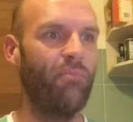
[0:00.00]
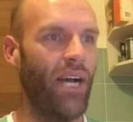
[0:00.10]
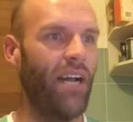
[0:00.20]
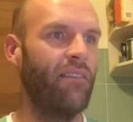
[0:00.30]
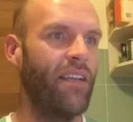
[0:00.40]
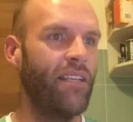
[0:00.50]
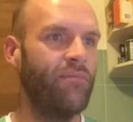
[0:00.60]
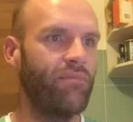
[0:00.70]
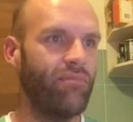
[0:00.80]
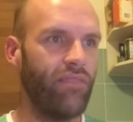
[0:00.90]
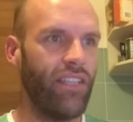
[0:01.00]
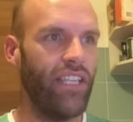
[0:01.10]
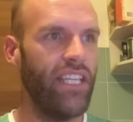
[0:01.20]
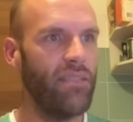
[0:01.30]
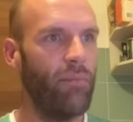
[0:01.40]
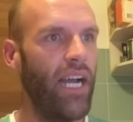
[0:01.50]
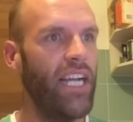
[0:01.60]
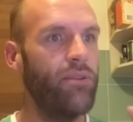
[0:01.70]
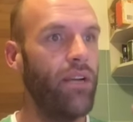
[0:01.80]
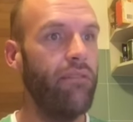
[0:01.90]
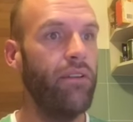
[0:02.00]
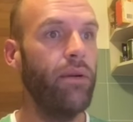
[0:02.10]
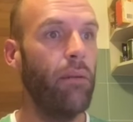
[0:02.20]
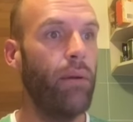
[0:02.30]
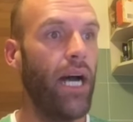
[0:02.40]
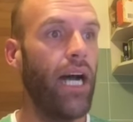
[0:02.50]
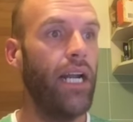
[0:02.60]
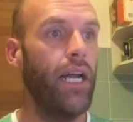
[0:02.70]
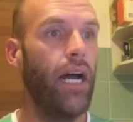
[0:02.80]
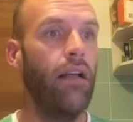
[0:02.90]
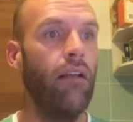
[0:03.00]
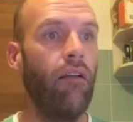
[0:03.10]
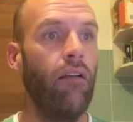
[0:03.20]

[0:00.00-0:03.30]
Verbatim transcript: But there's a page where if you want to partner